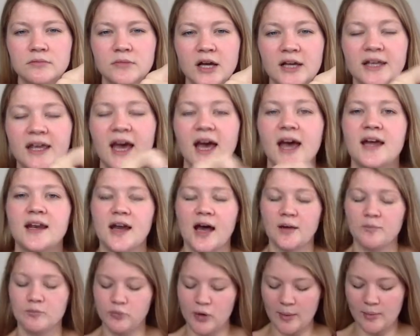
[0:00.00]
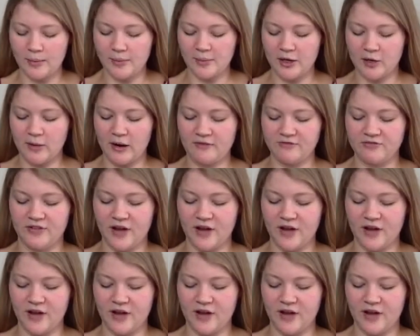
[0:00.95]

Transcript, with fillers: again, uh, probably around